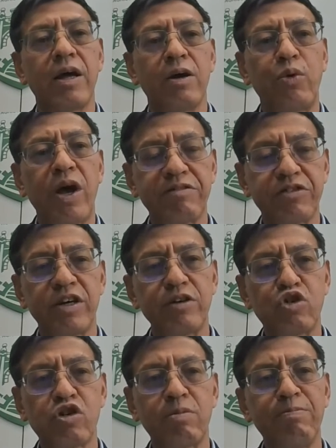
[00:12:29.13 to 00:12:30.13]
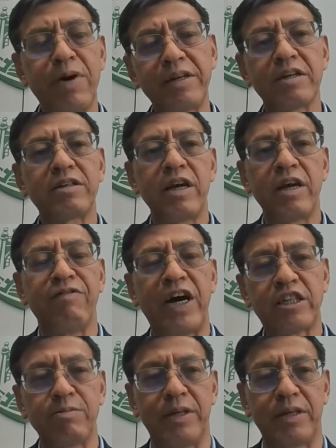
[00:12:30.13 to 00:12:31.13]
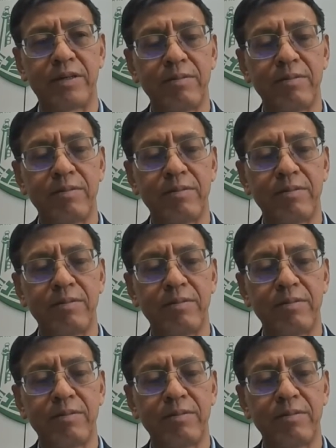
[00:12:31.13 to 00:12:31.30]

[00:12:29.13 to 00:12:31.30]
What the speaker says: We have seen tremendous investment,